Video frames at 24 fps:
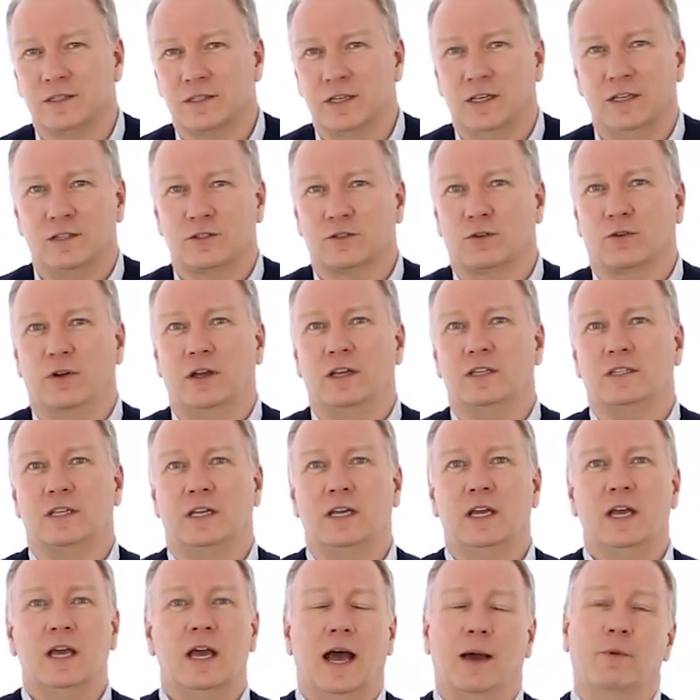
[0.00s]
It's
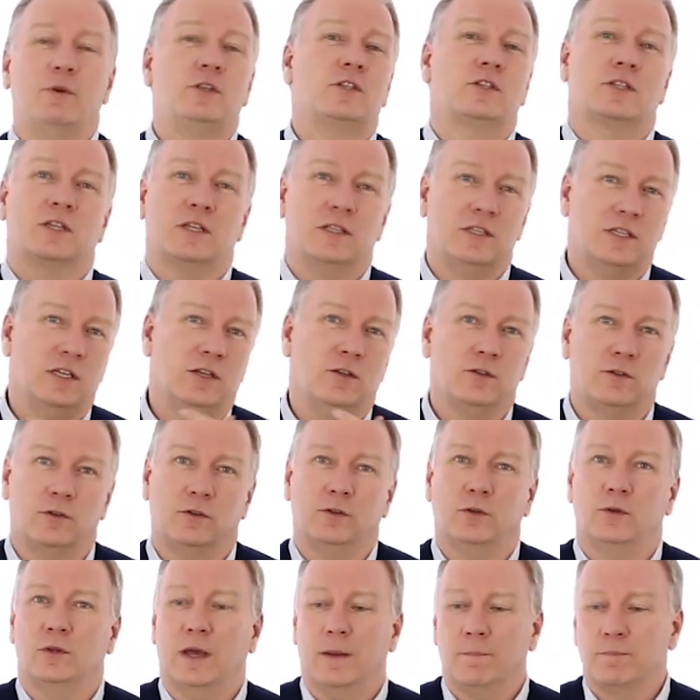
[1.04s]
crazy. And we just continue to
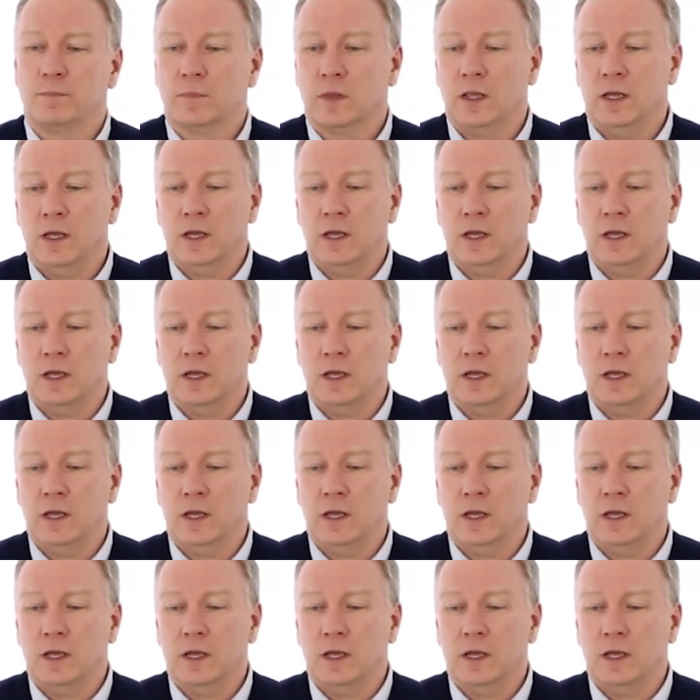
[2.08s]
do that.